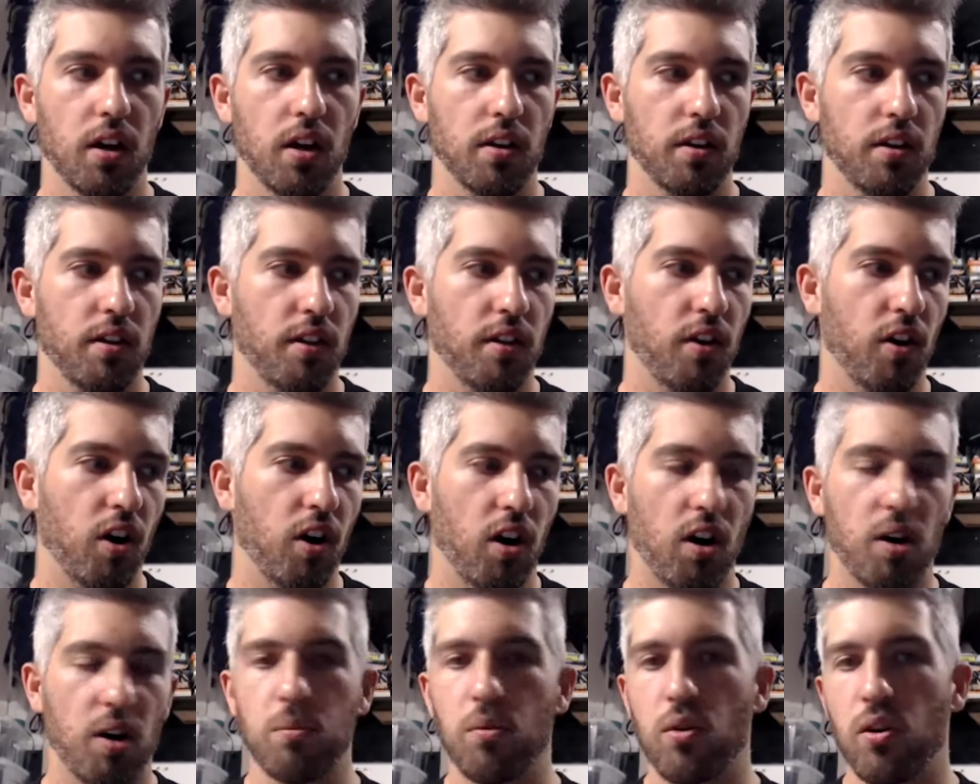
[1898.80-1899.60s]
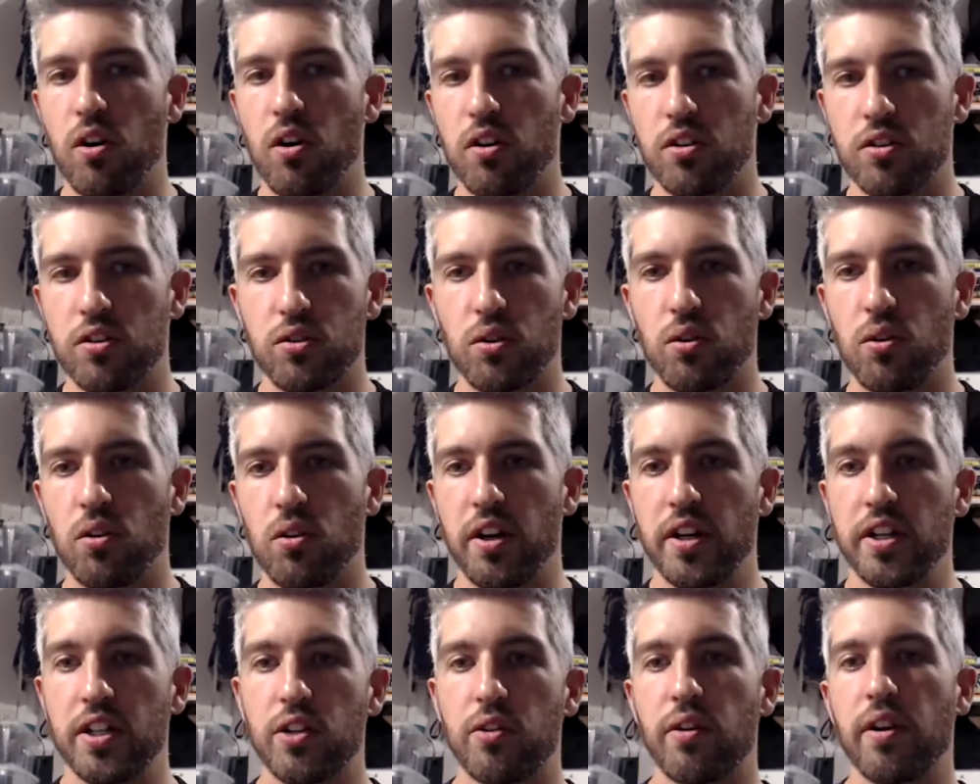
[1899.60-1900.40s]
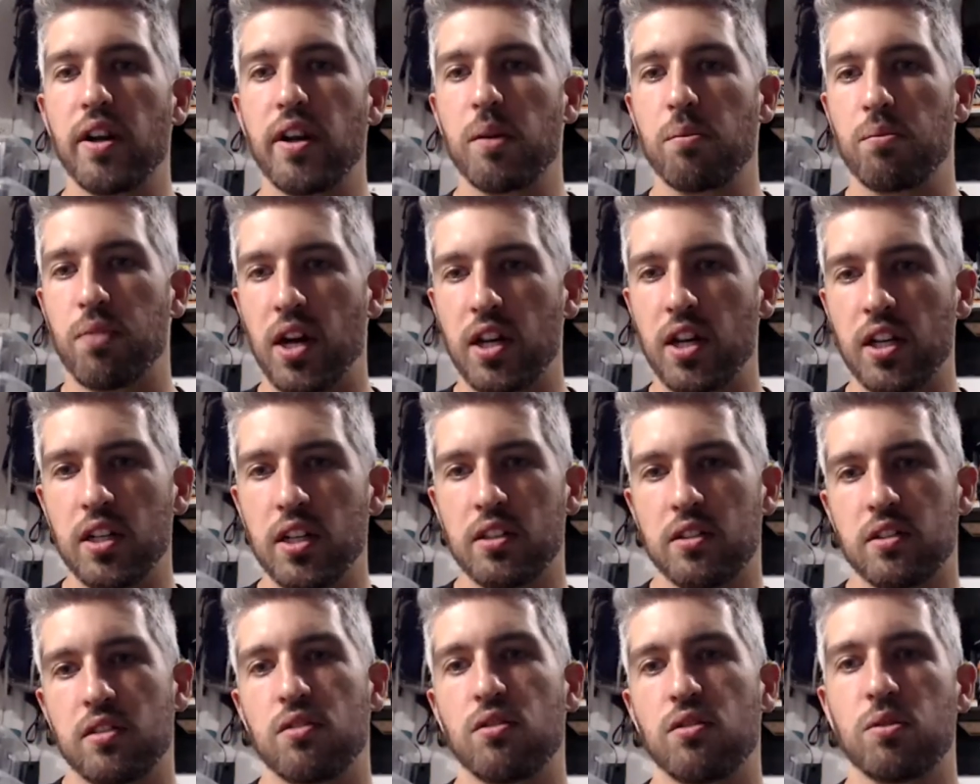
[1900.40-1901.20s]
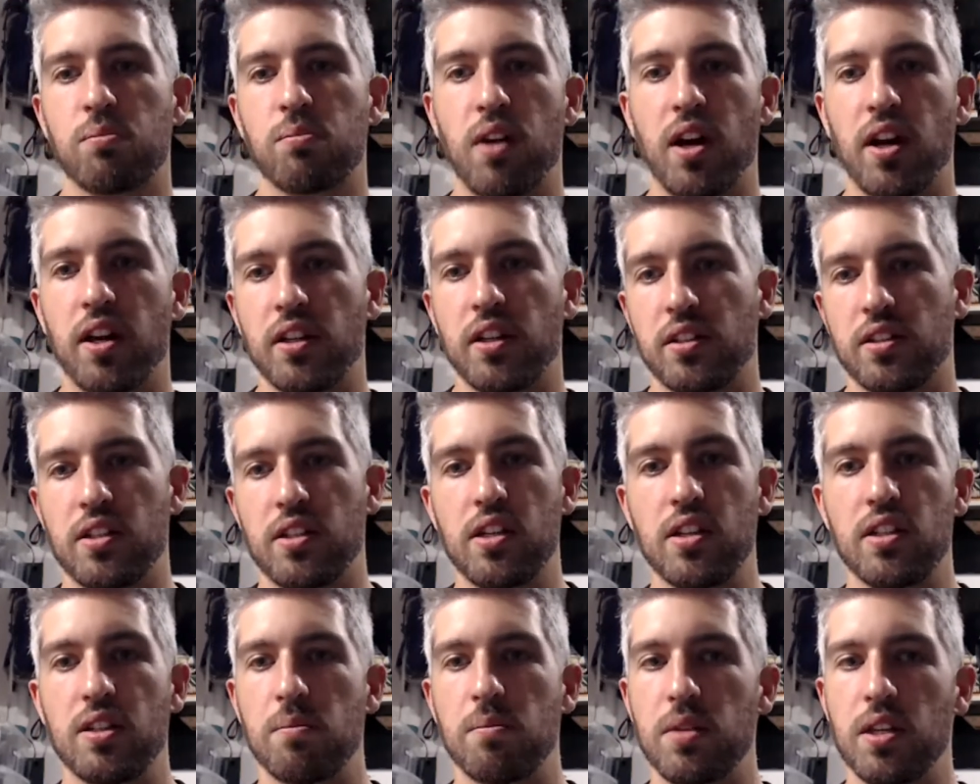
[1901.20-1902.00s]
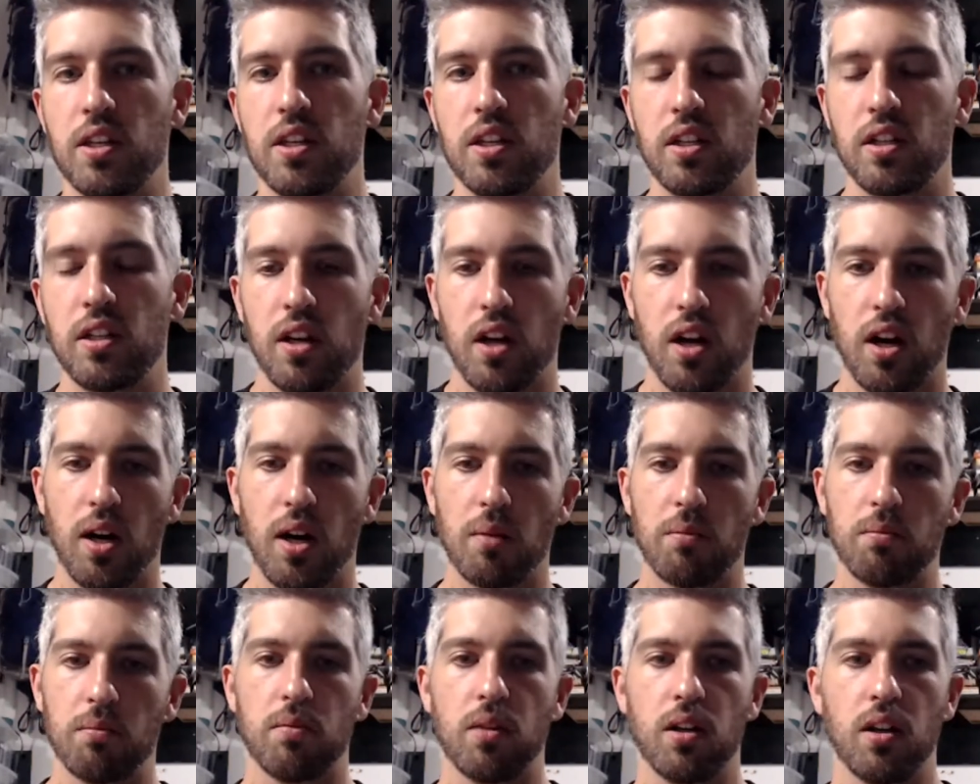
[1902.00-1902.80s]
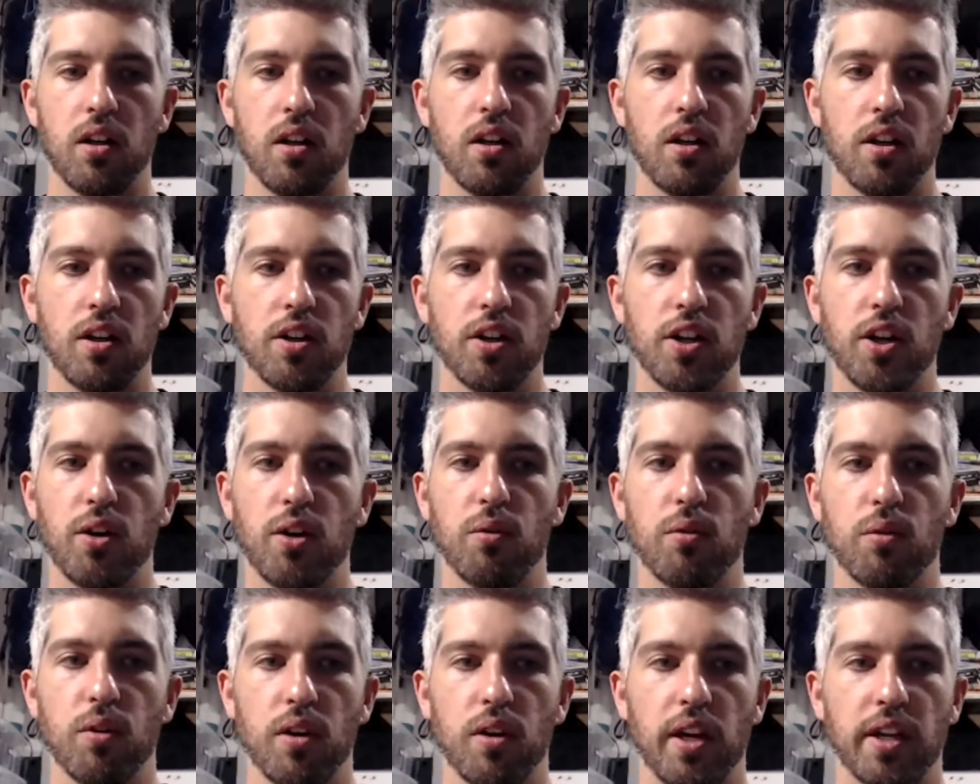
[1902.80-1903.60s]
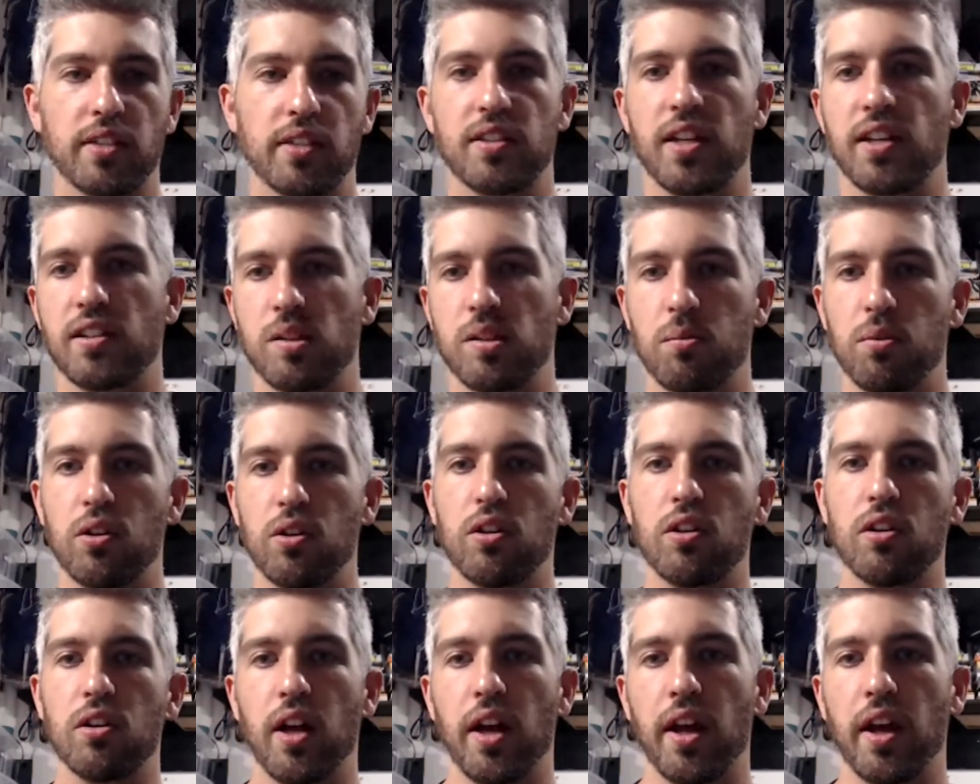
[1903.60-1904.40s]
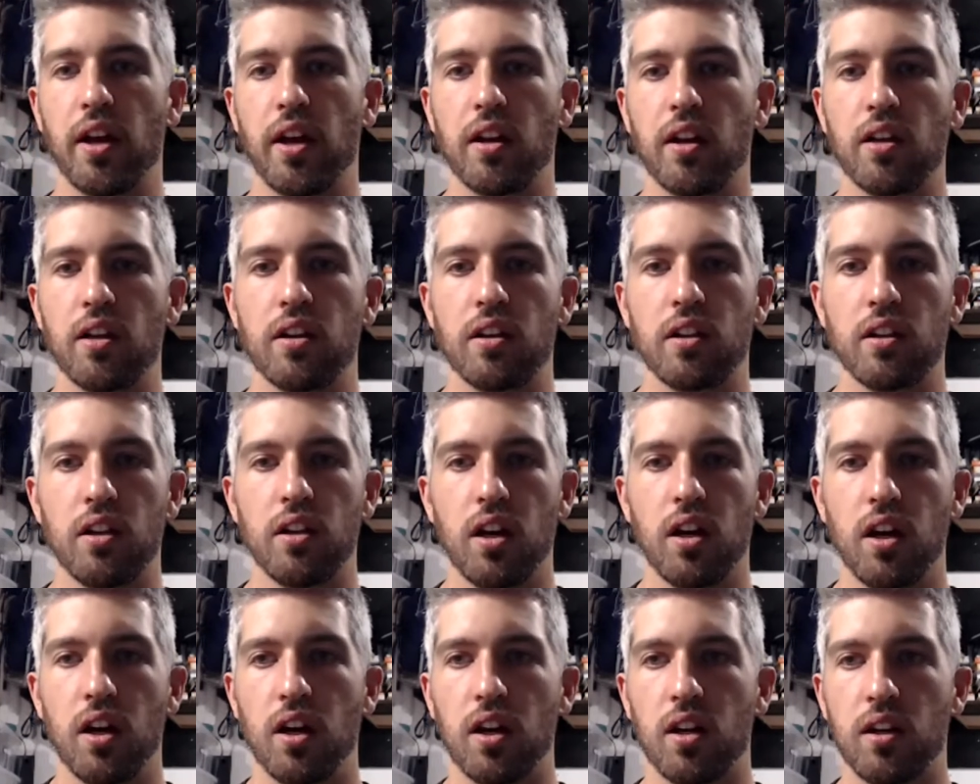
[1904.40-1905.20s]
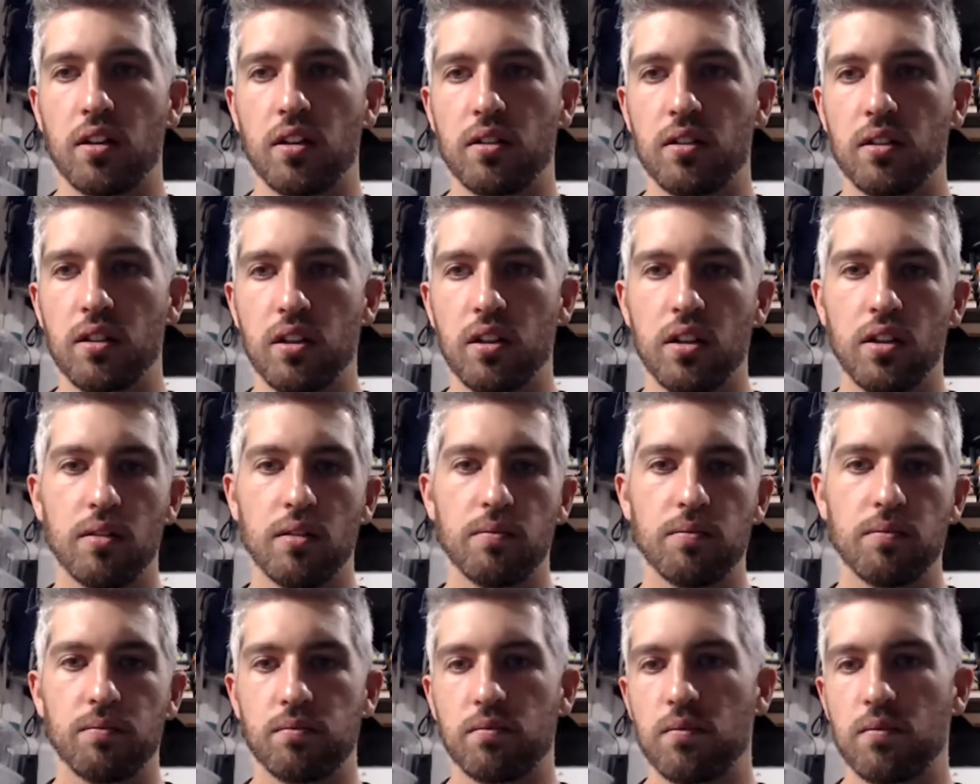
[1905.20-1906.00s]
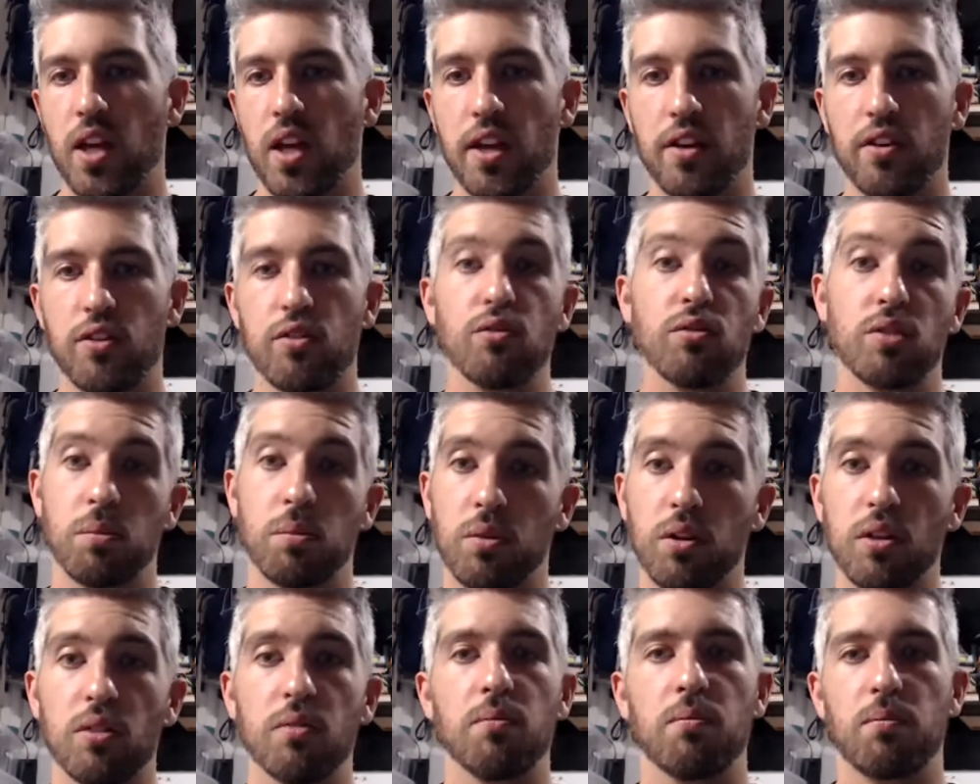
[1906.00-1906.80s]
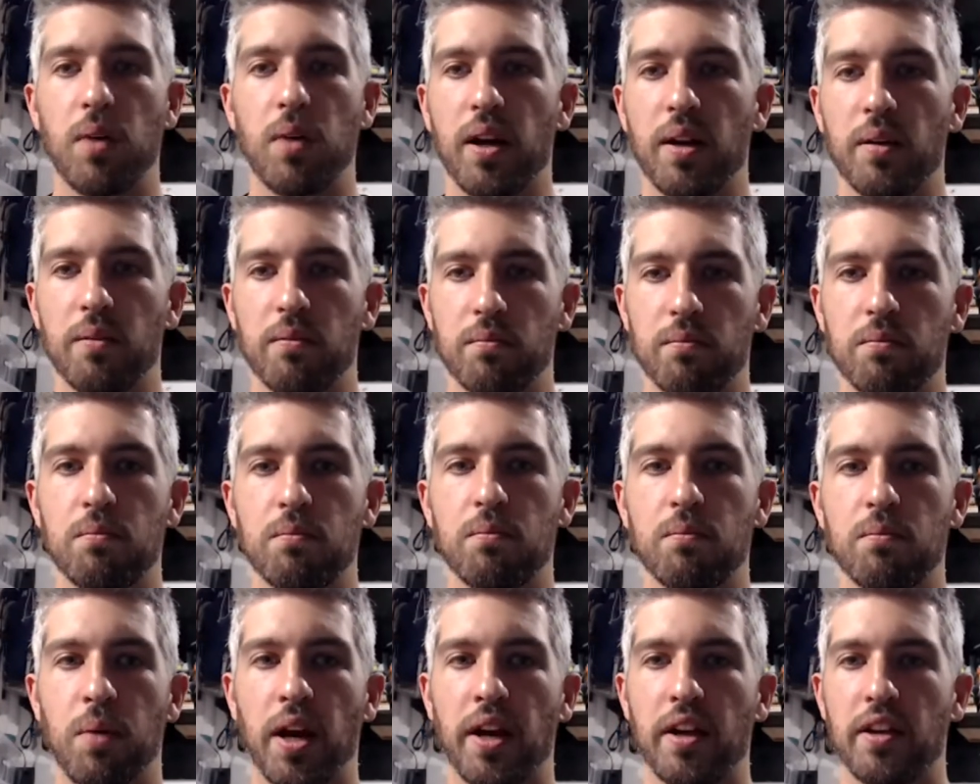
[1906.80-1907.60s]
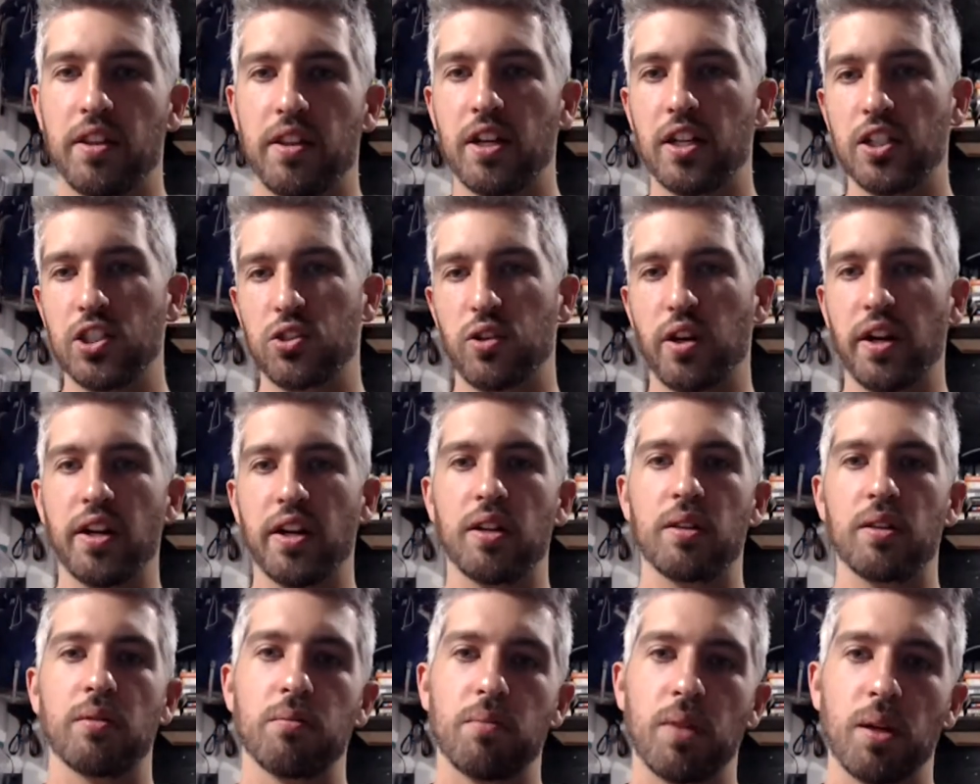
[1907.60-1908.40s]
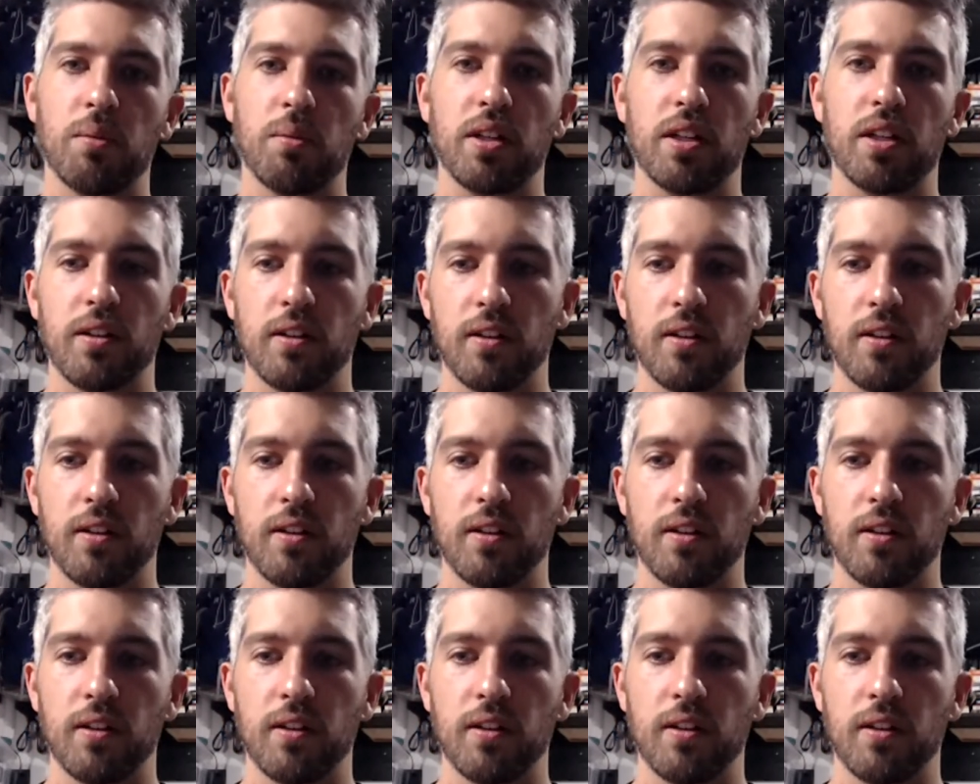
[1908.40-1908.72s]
there are more solar integrated products, those products need to be accessible and usable by the untrained public.